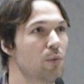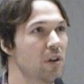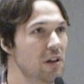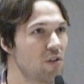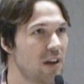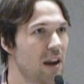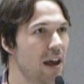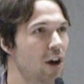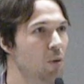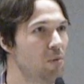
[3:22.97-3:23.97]
and it really just
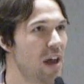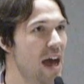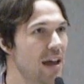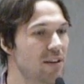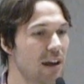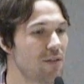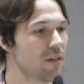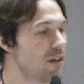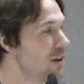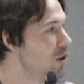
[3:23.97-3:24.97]
kind of helps add to
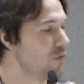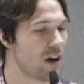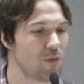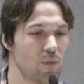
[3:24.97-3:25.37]
everything.